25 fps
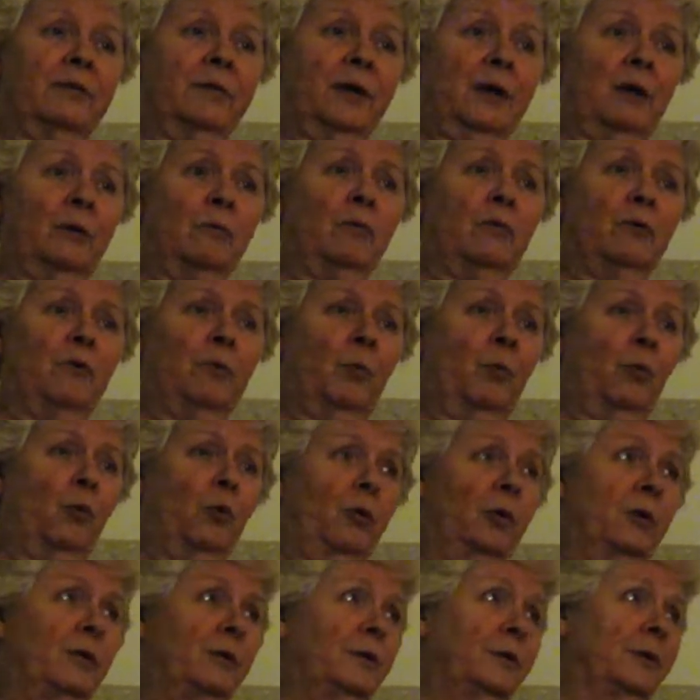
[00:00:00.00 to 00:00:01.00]
I was
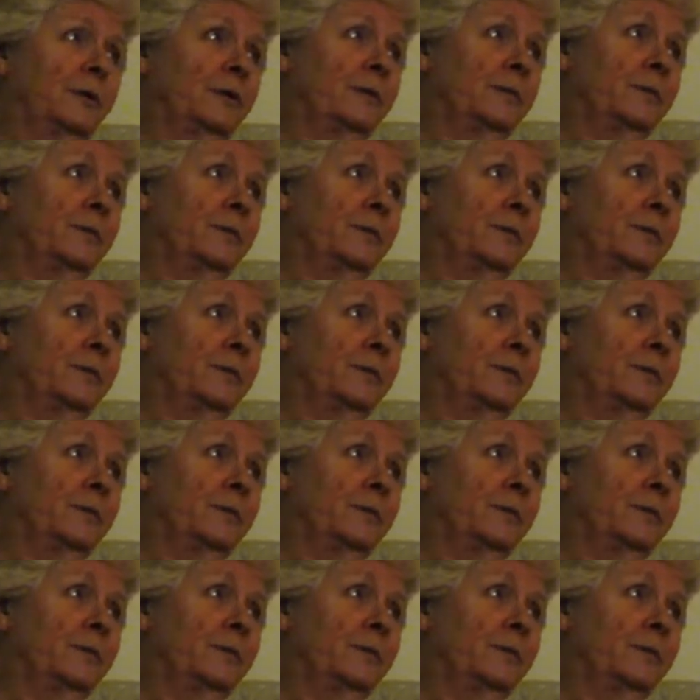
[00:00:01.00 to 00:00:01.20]
spoiled.